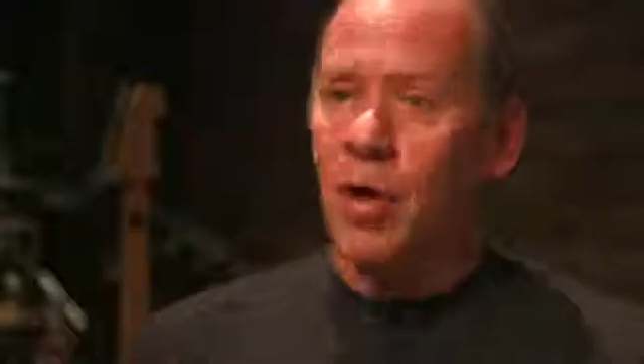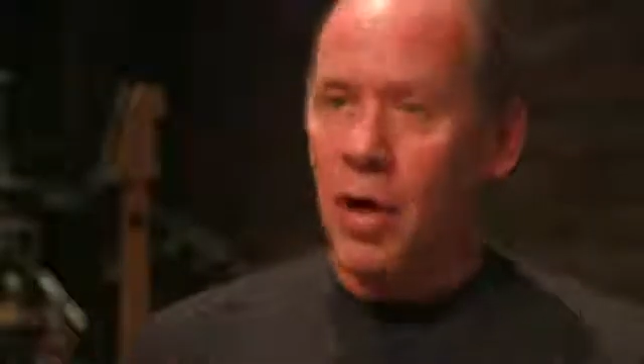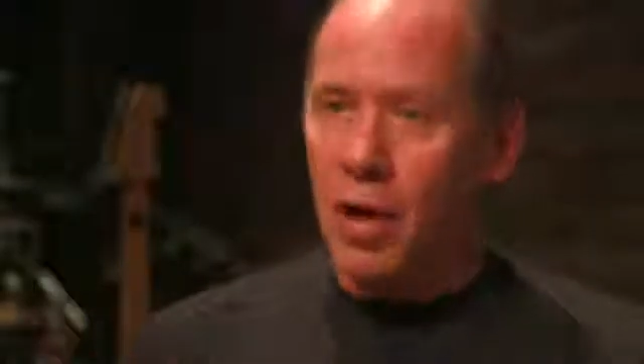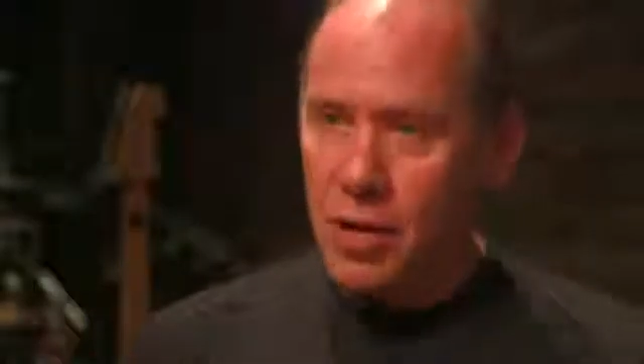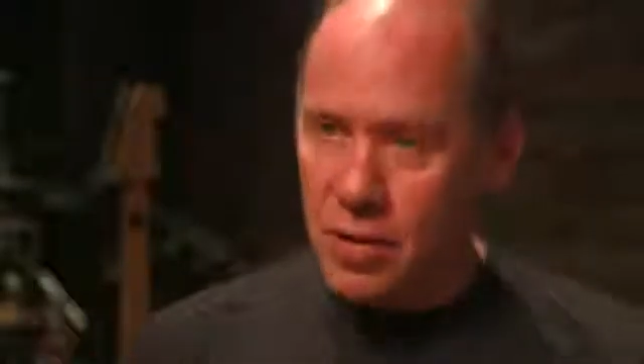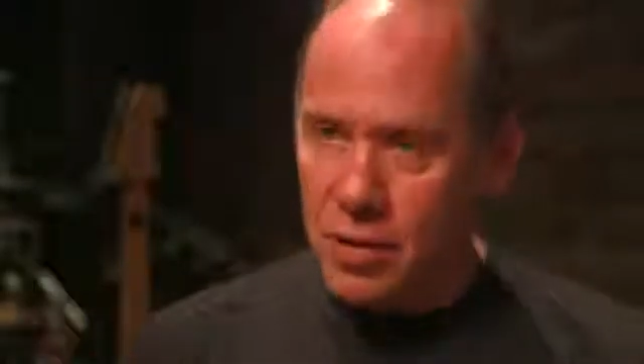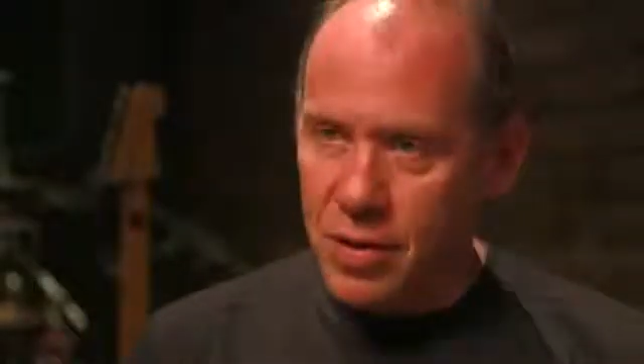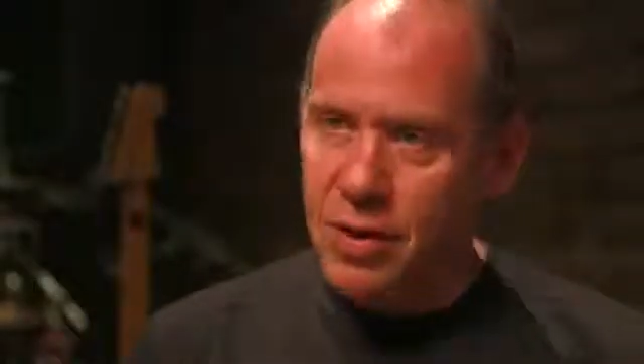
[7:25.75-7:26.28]

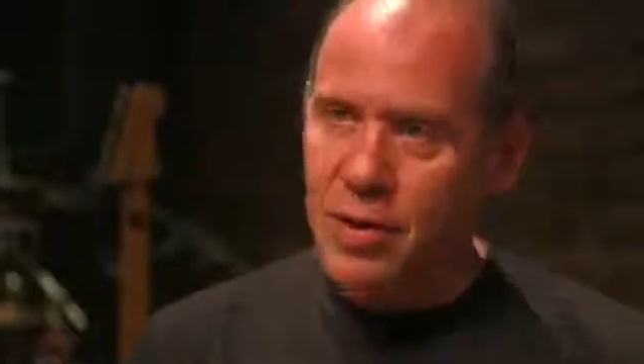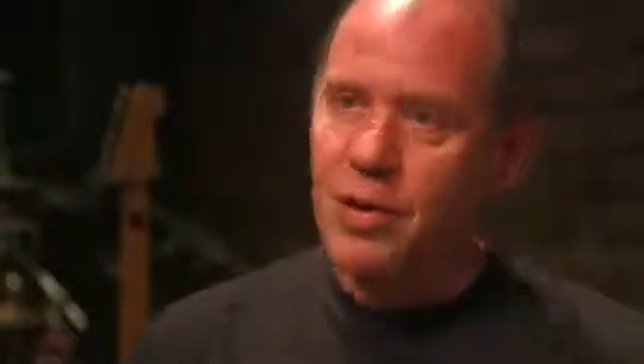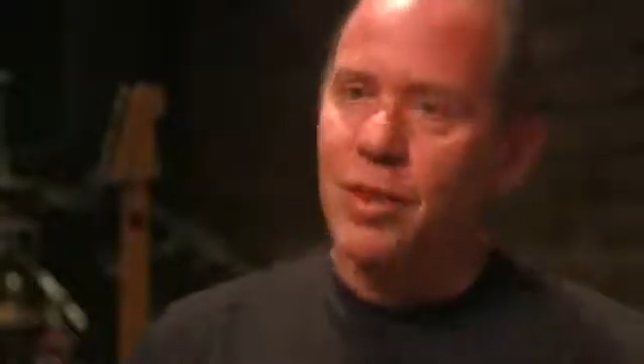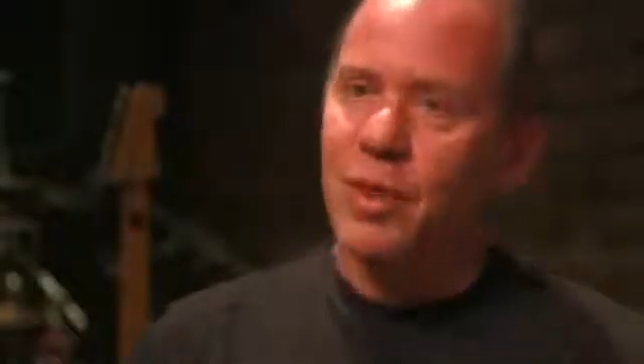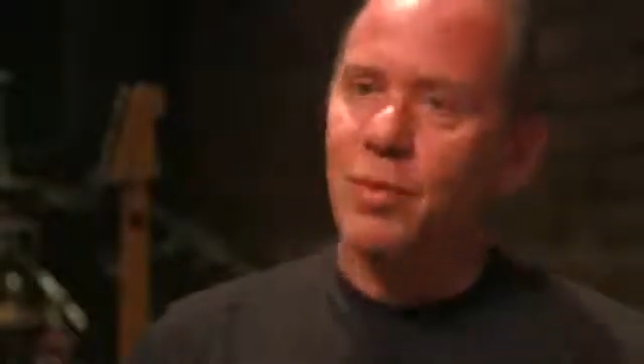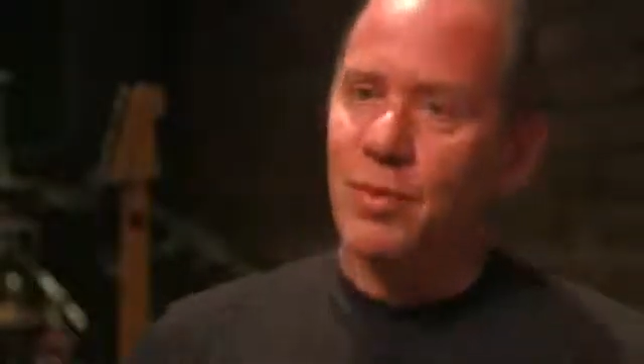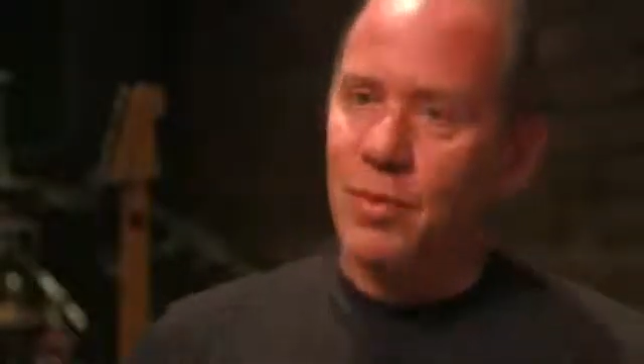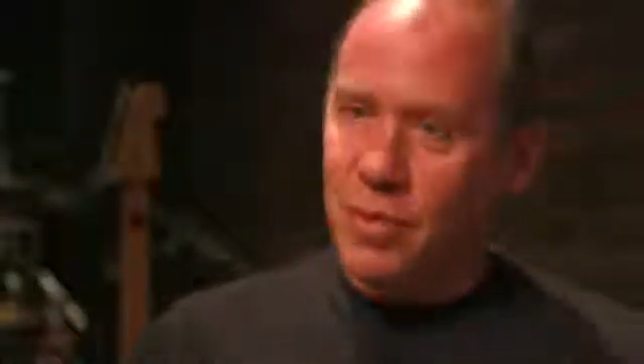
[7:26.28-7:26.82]
clock
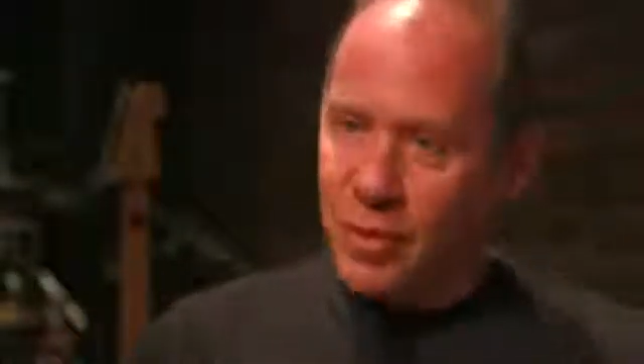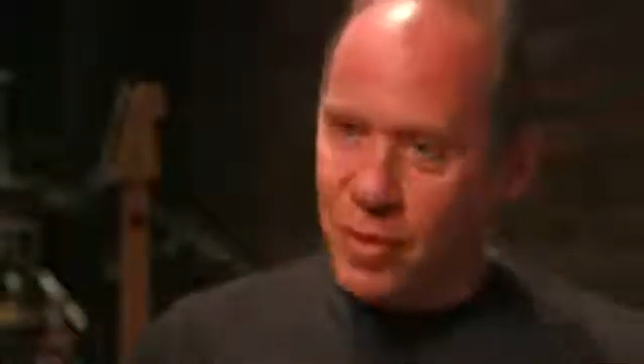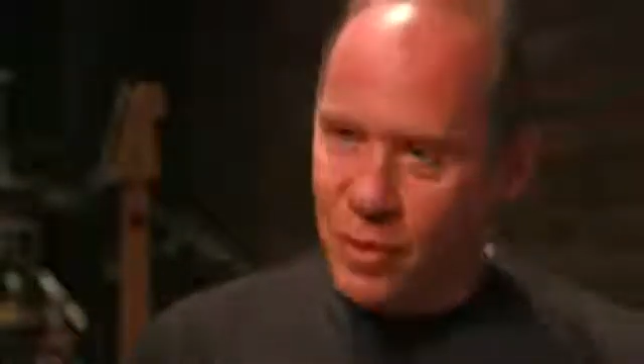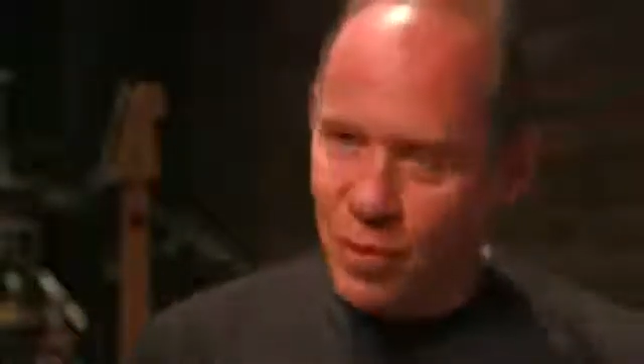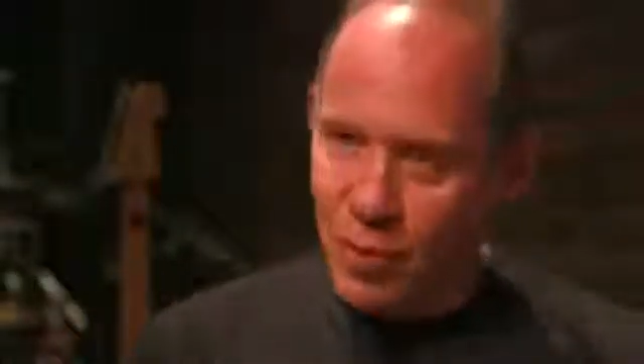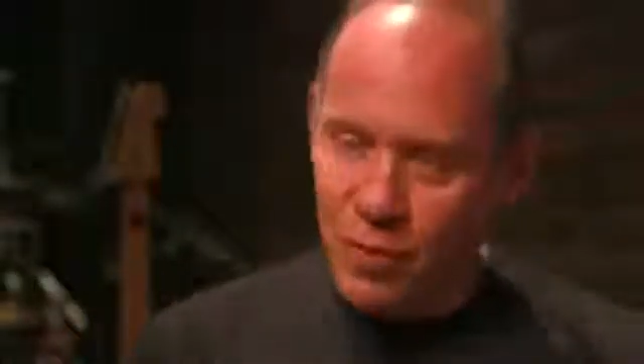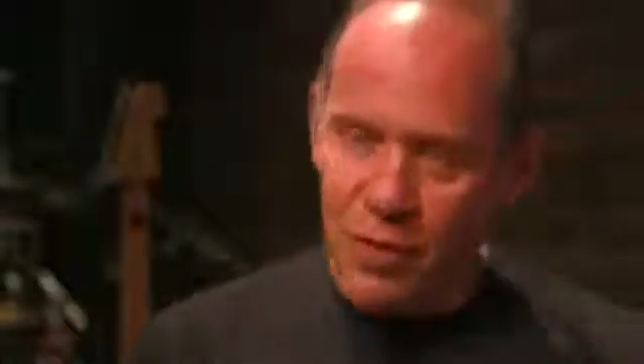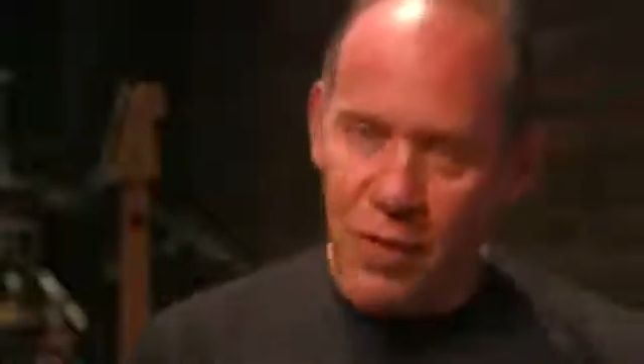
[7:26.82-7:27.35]
systems and
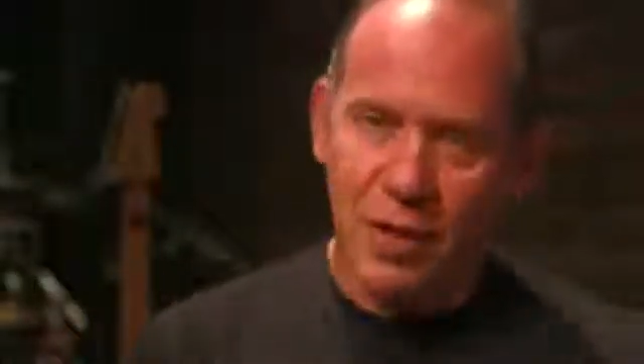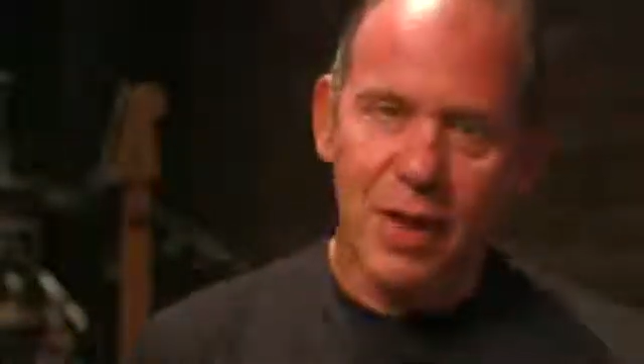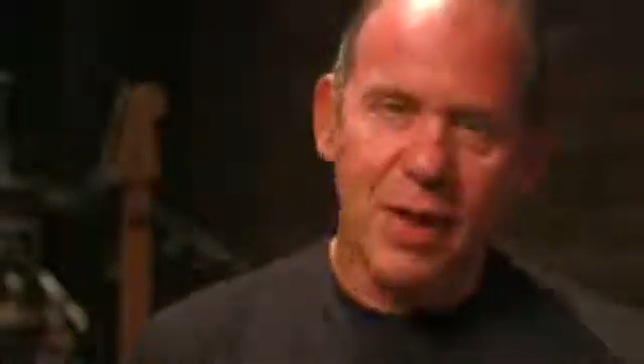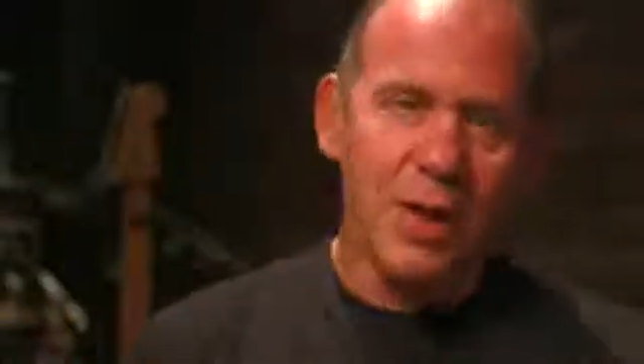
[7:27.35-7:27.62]
so forth.